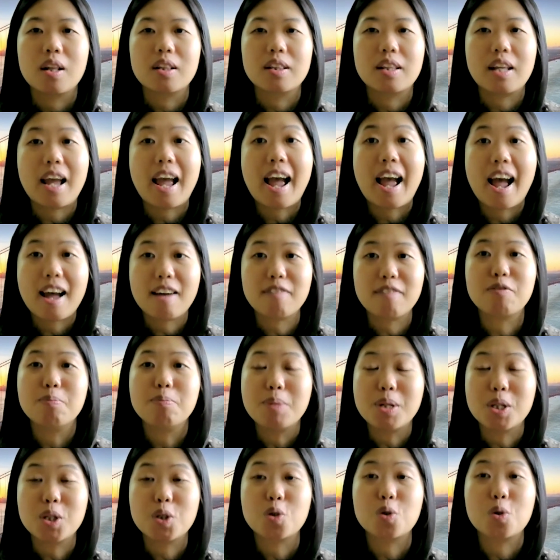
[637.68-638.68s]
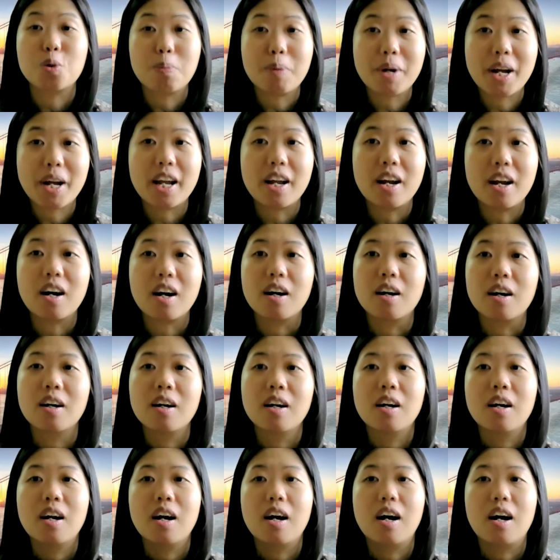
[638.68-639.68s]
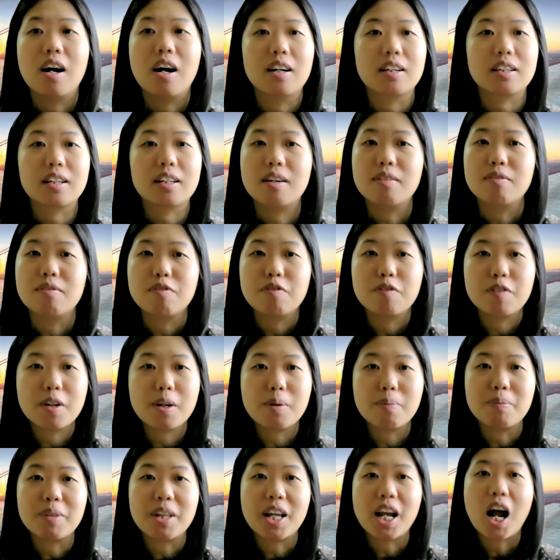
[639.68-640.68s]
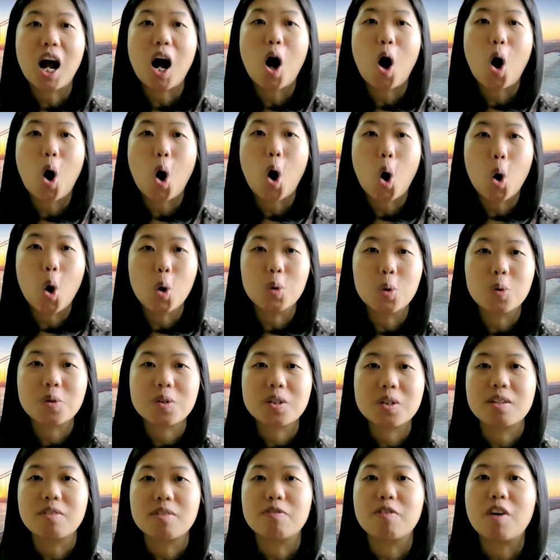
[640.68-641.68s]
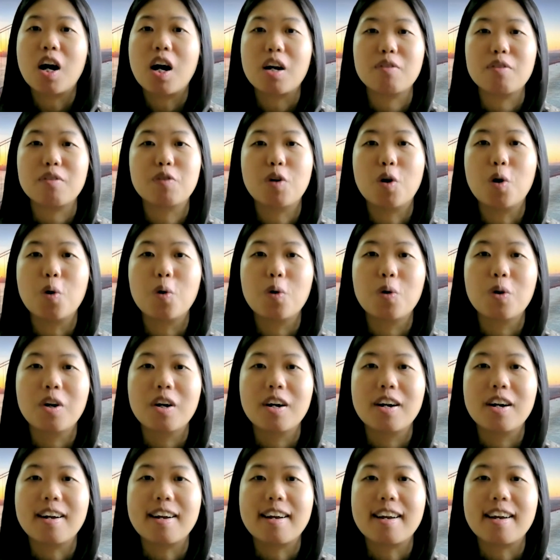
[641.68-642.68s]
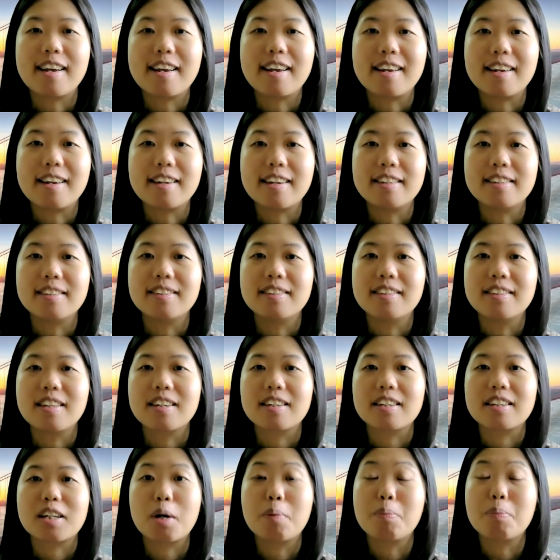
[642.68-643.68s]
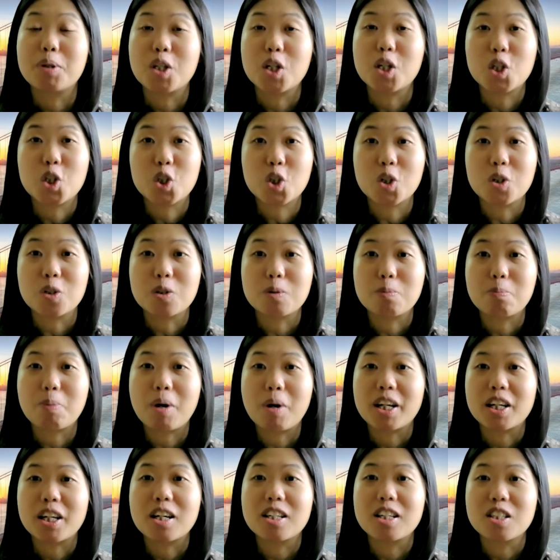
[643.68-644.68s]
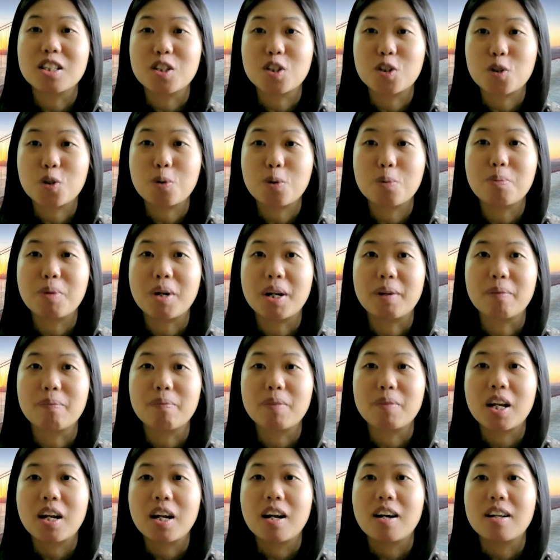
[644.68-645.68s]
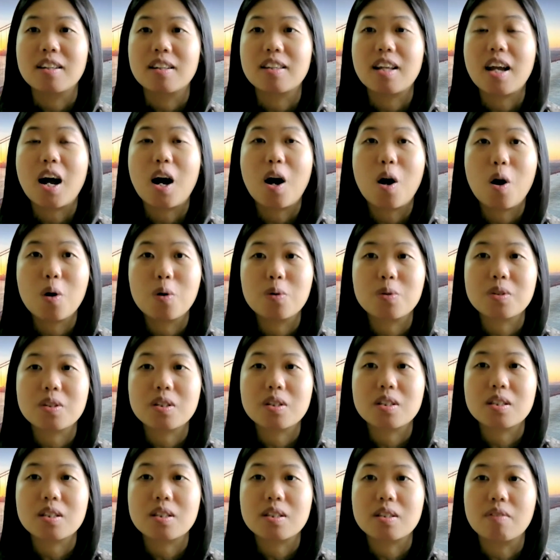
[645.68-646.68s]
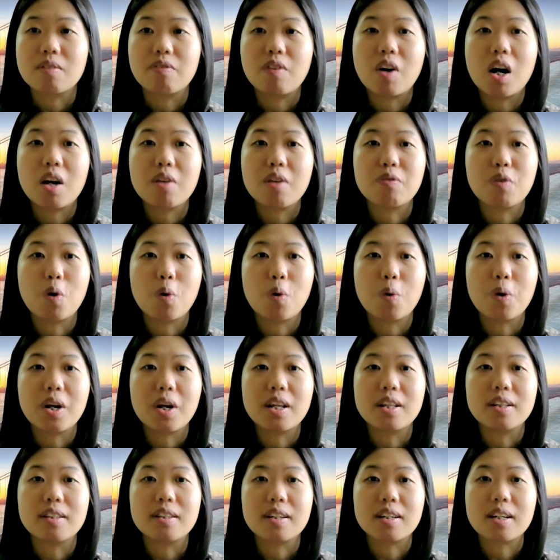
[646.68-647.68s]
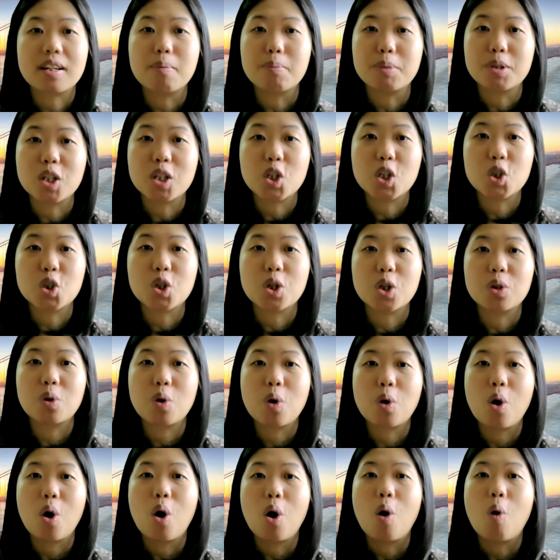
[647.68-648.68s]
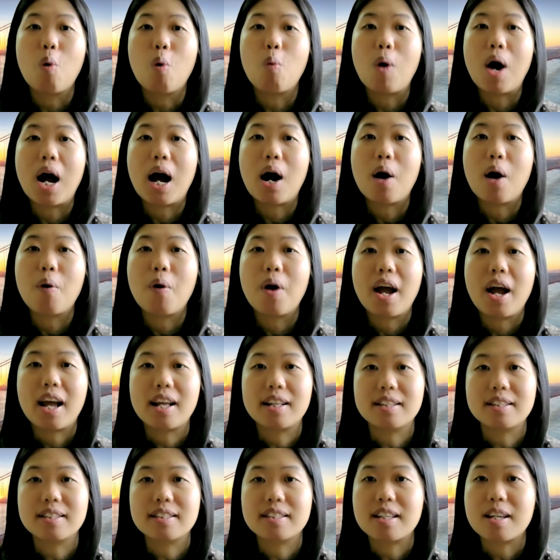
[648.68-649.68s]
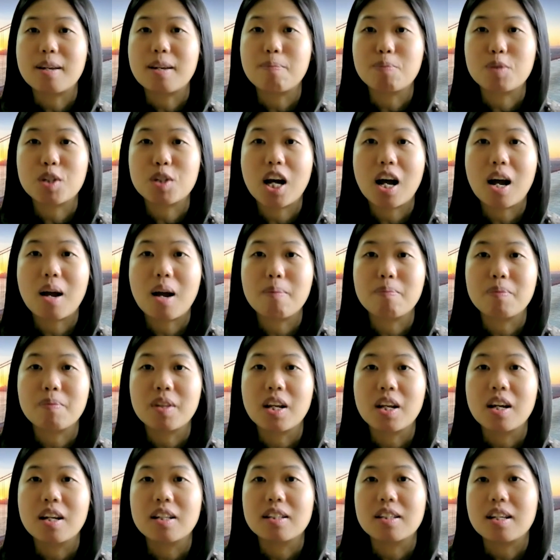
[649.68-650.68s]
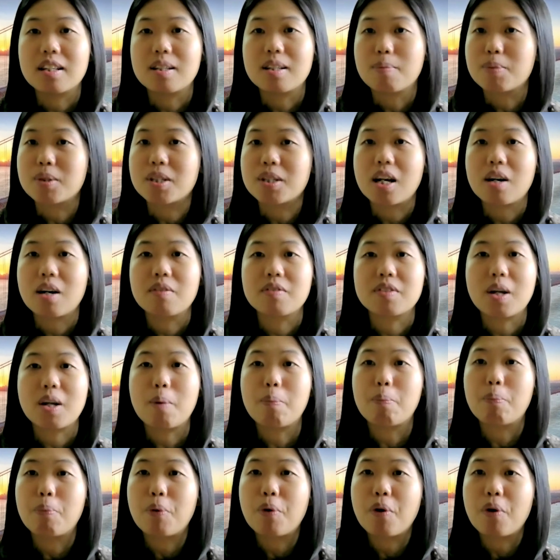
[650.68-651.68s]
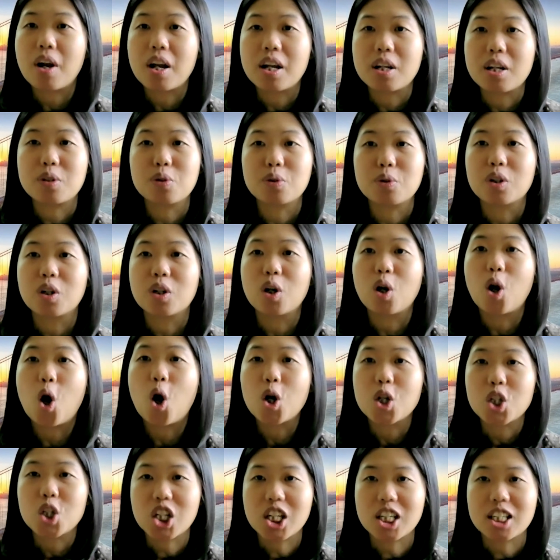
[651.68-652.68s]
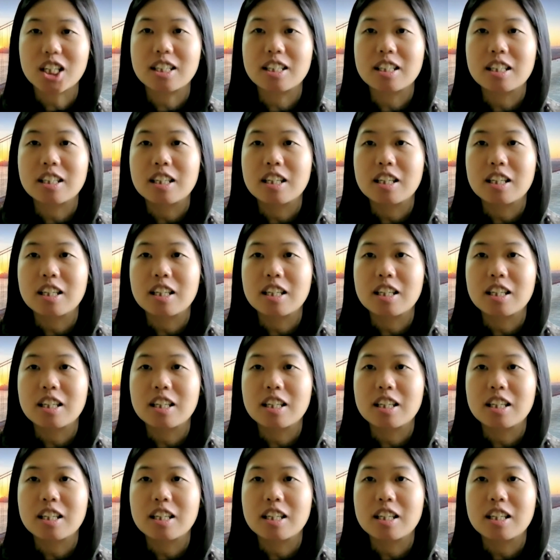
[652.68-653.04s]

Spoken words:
they have means to pay, confirm their own survival in competitions by consuming their own survival in the competition, while at the same time they themselves are prey to the logic